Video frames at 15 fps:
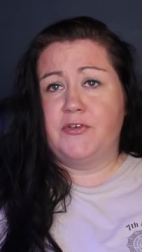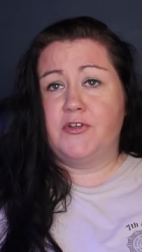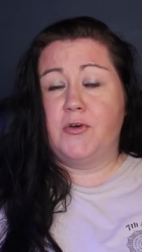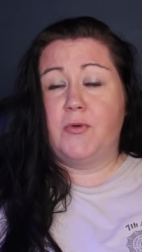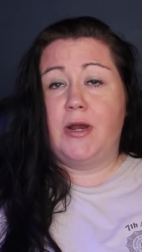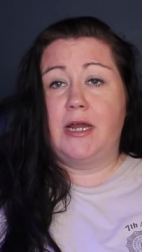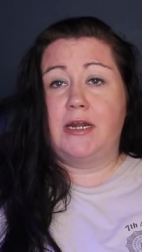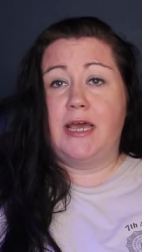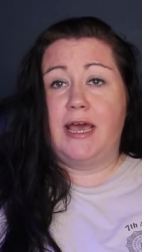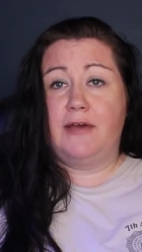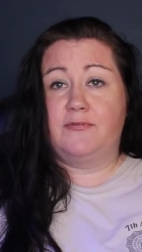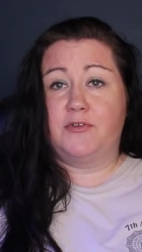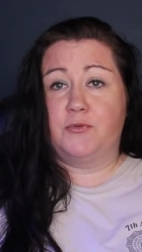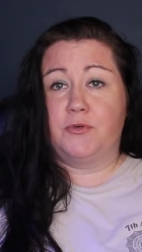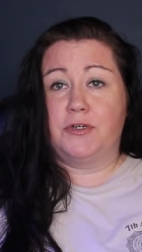you don't
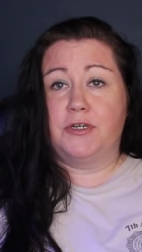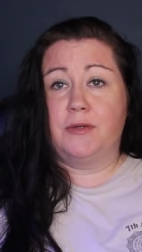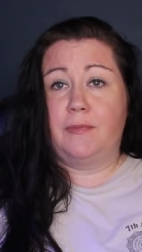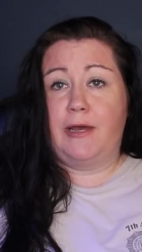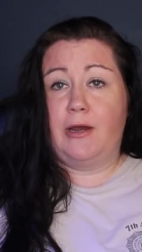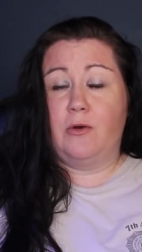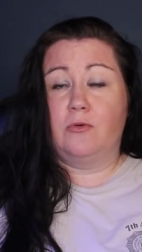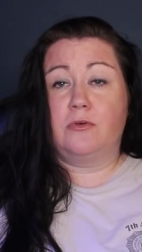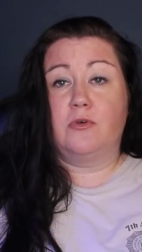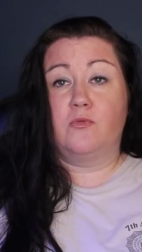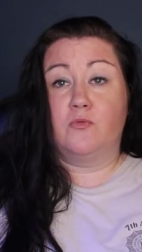have to worry about